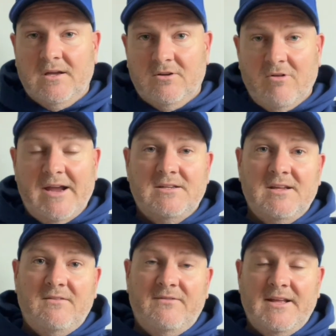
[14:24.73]
great
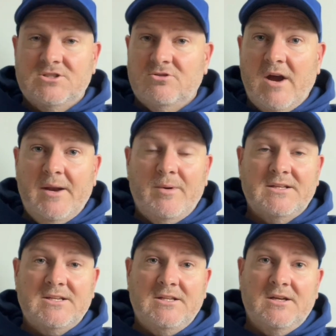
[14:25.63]
defense, great
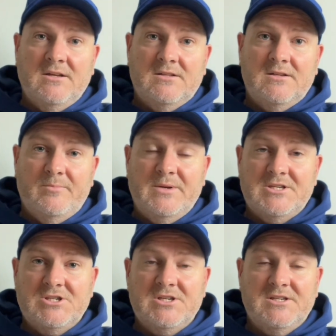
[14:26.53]
ability to
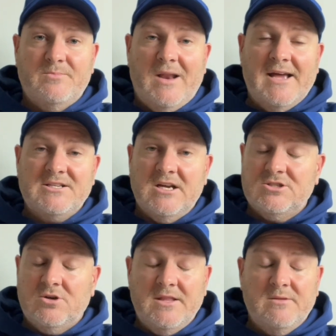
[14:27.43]
position his players
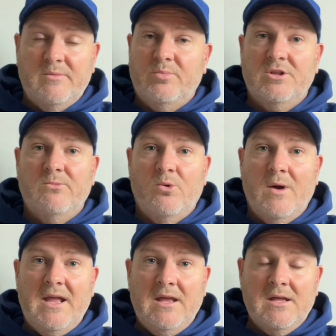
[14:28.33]
outside them and put them
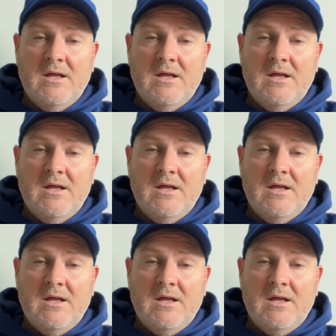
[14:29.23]
away.